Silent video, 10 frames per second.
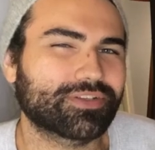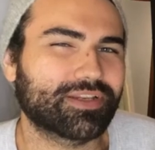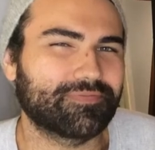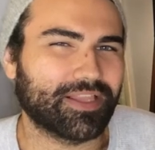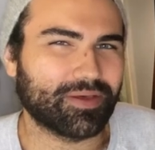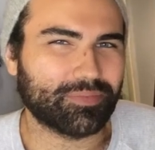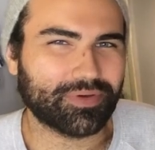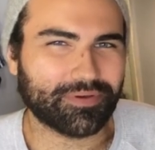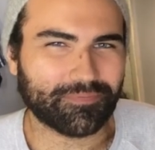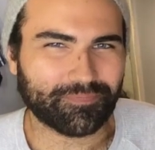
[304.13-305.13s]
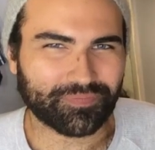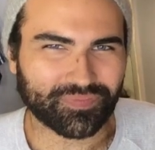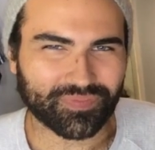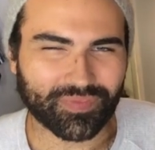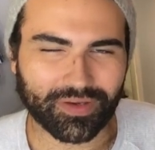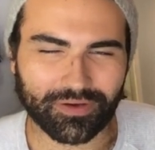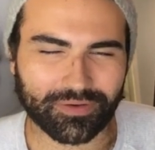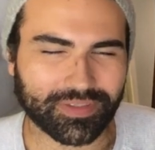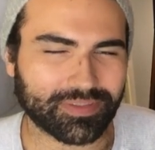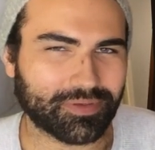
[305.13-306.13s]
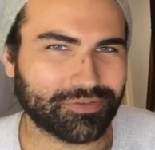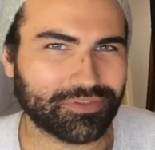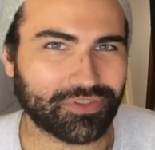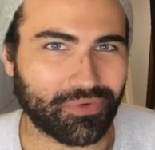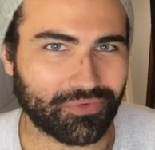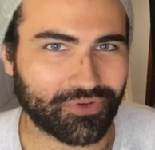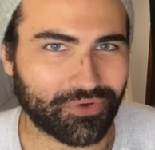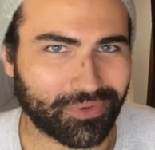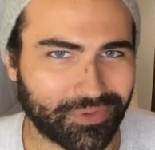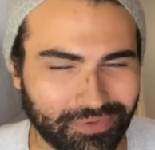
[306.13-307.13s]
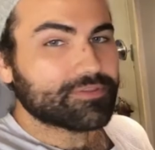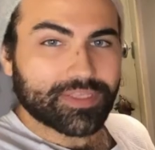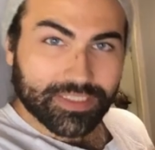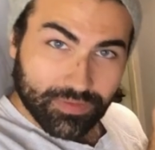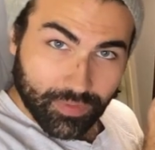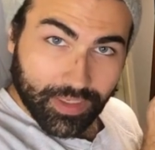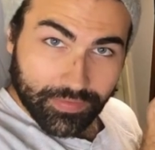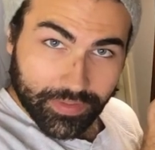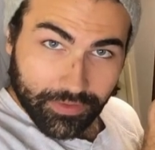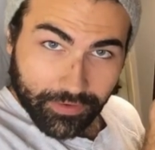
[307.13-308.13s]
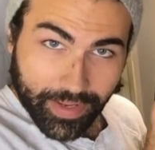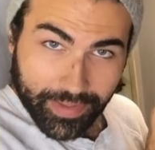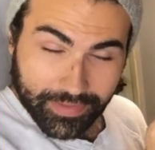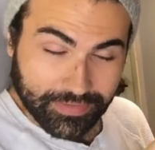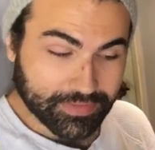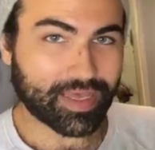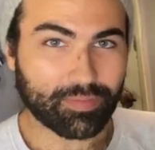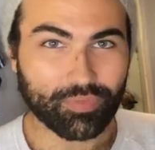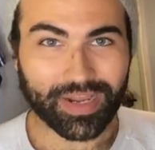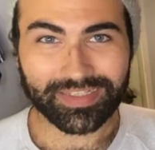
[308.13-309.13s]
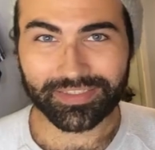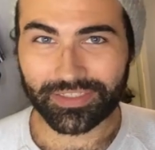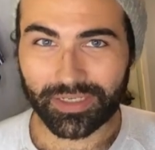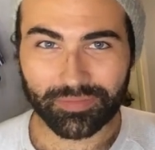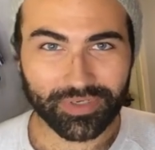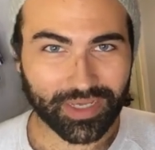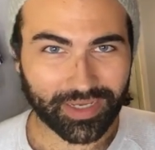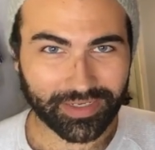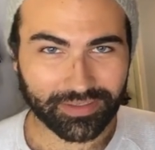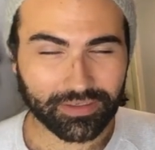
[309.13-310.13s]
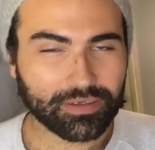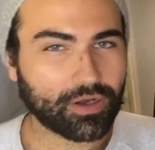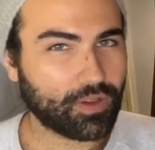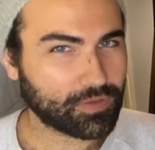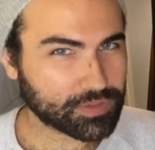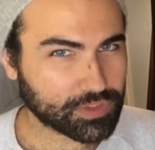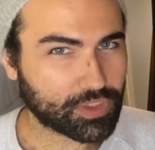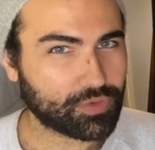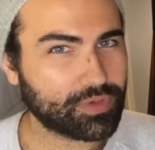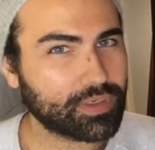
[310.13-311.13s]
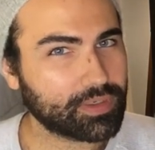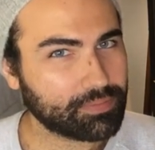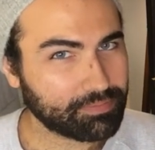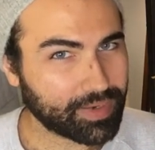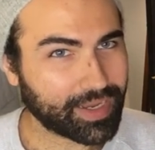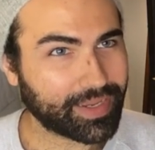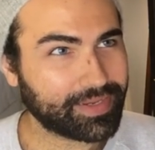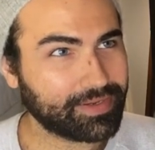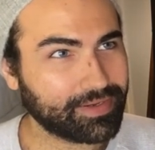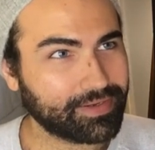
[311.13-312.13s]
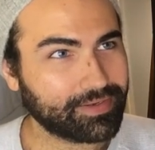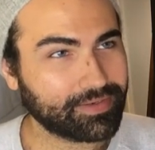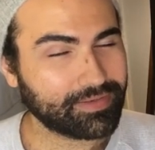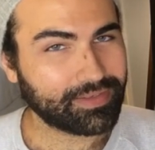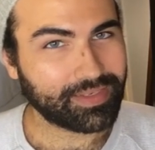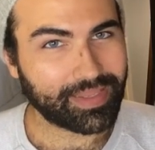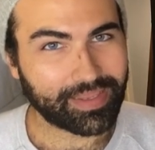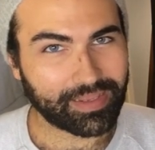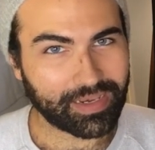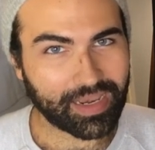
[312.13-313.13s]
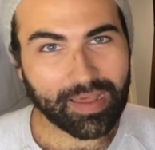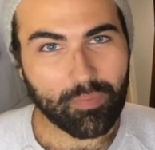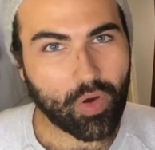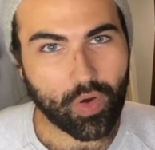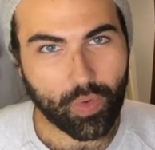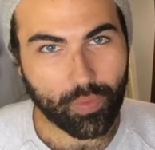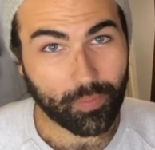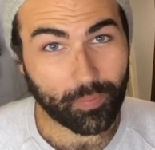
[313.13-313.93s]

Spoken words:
to develop. Oh, and it smells so good. This one, on the other hand, Ambrette number 9, also by Le Labo.